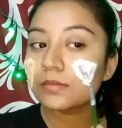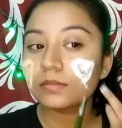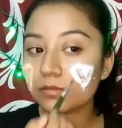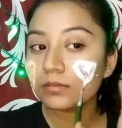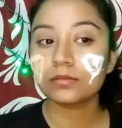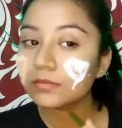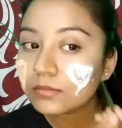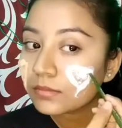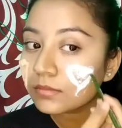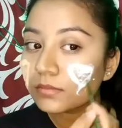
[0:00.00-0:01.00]
Just play
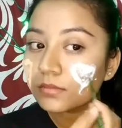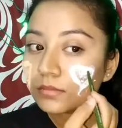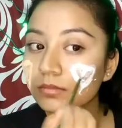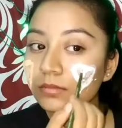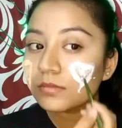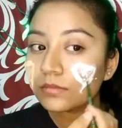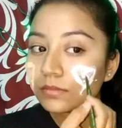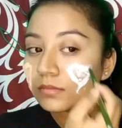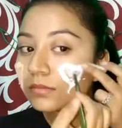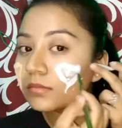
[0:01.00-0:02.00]
around it and make
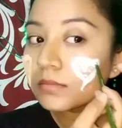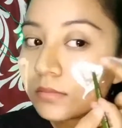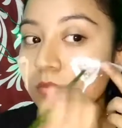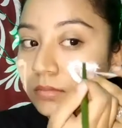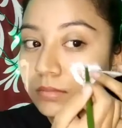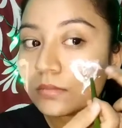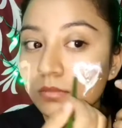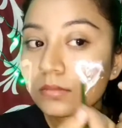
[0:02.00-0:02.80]
the proper shape you